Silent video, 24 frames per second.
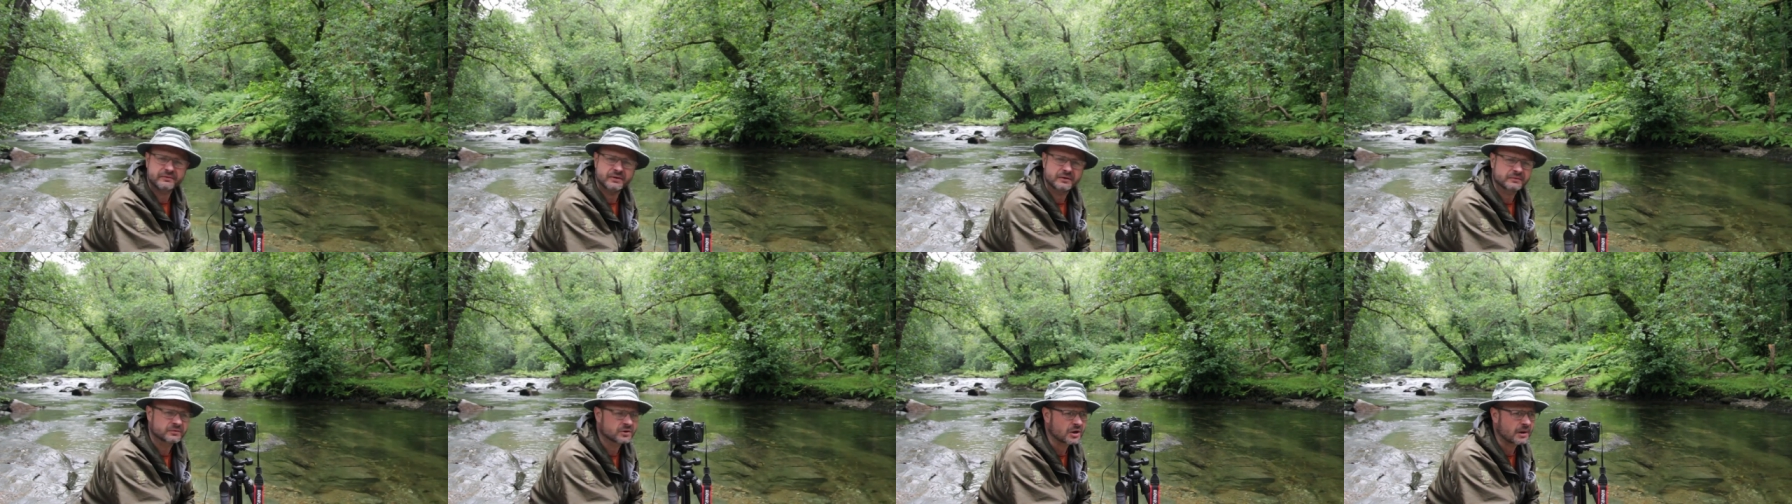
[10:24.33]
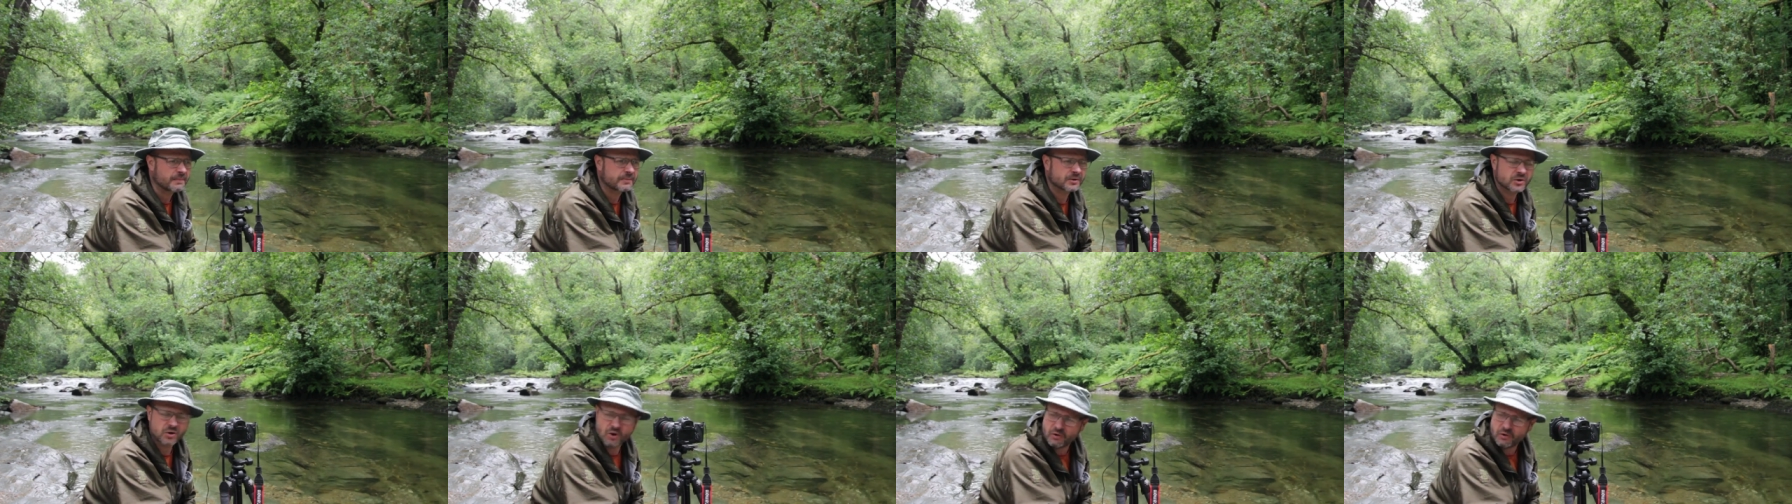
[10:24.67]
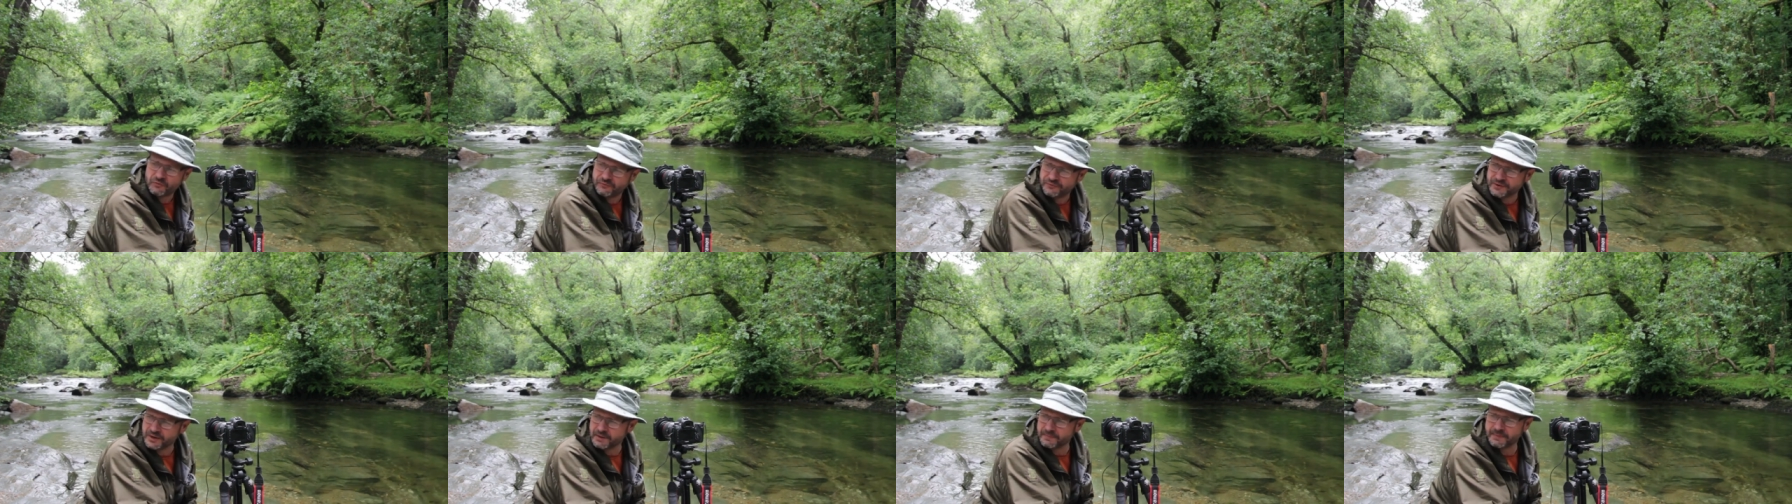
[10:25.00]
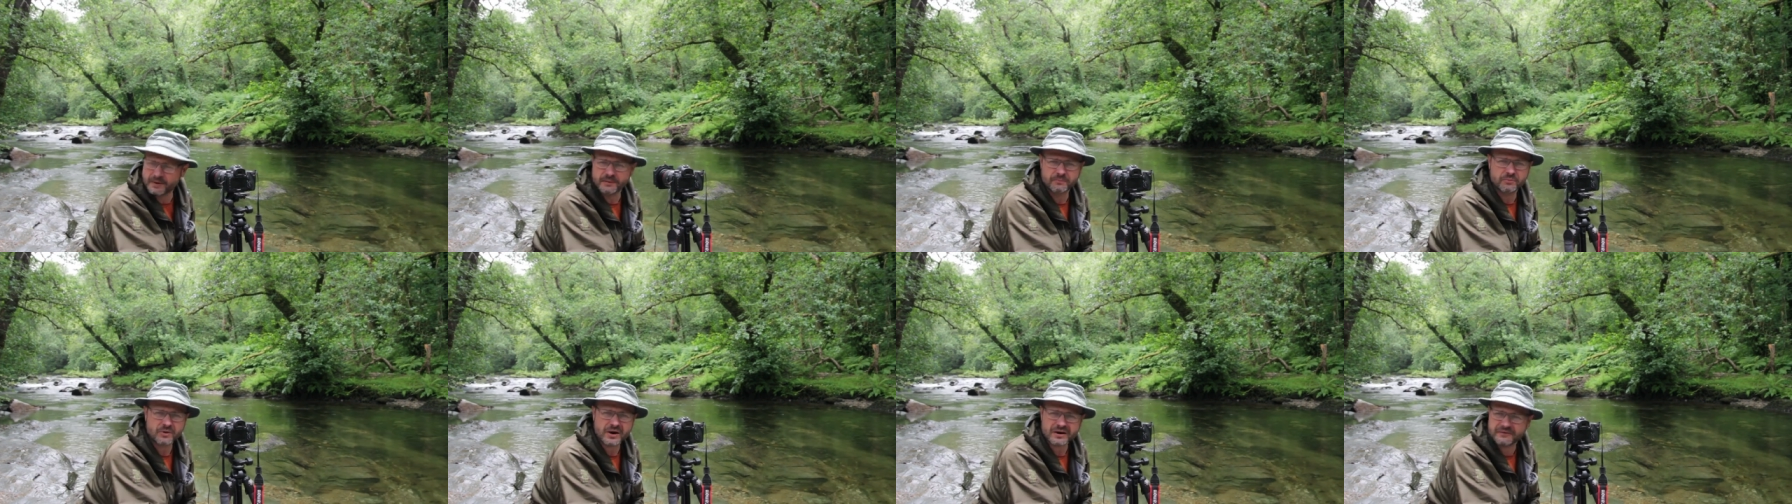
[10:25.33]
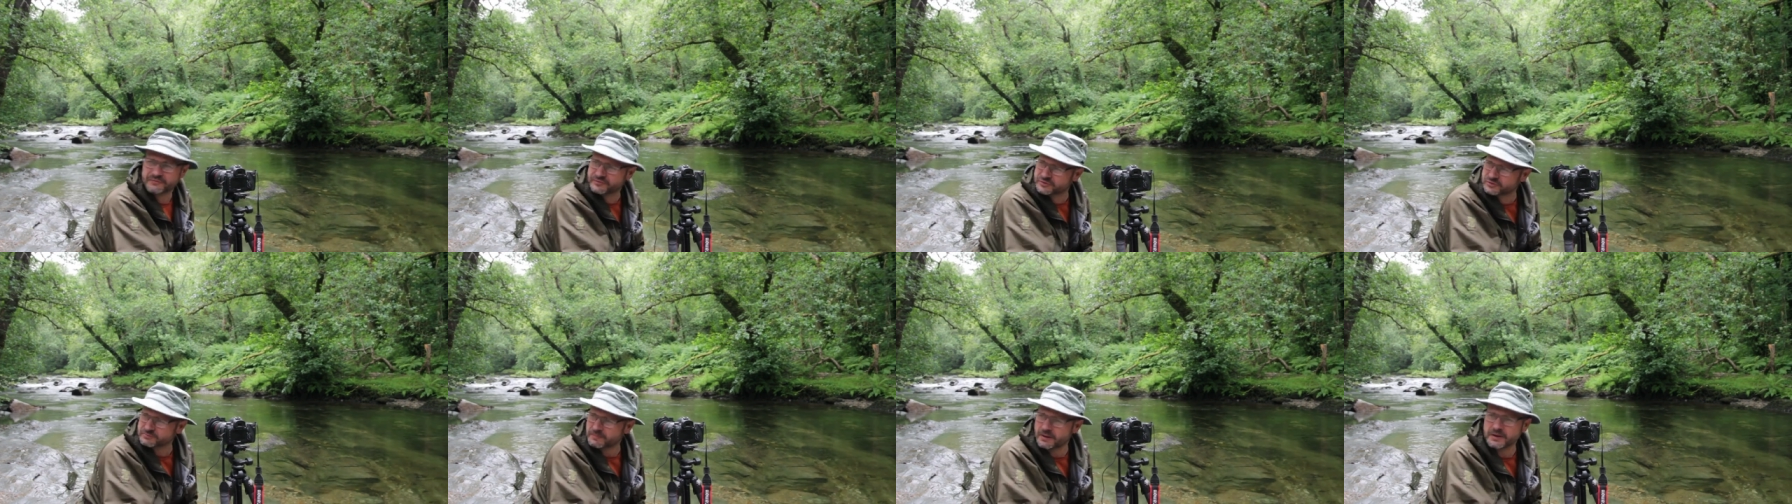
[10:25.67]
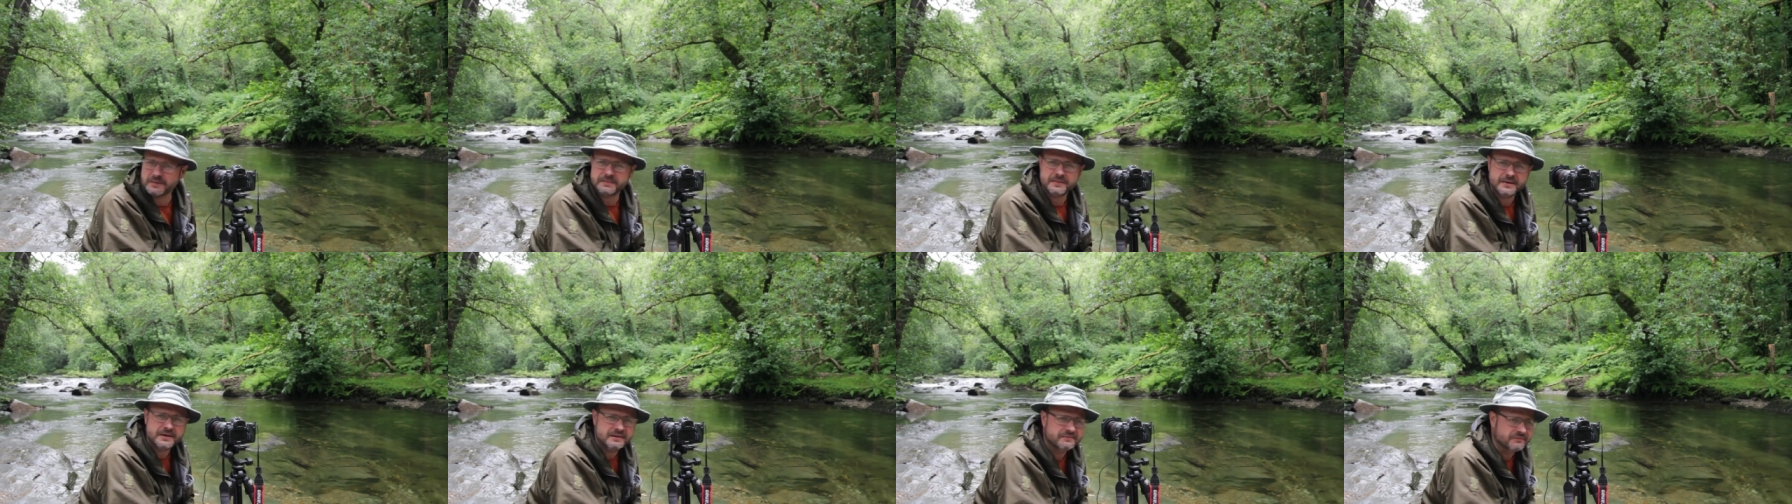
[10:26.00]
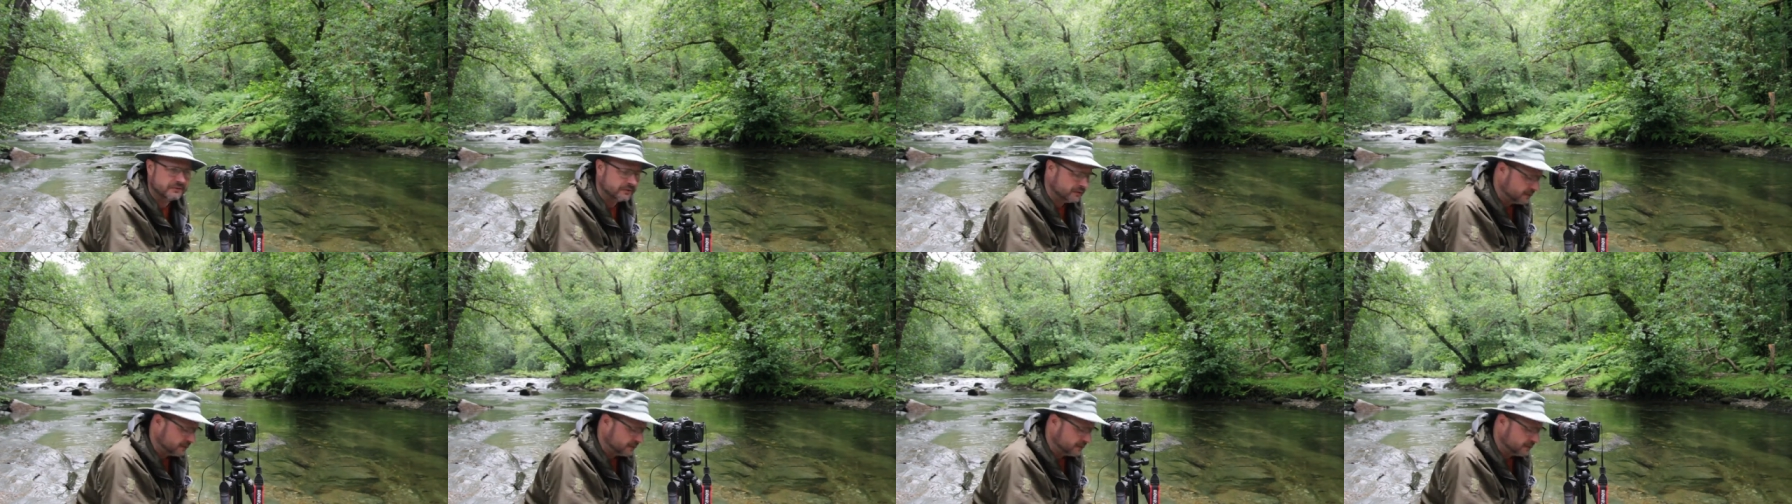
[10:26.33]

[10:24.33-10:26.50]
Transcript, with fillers: a cup of coffee and a bit of breakfast maybe even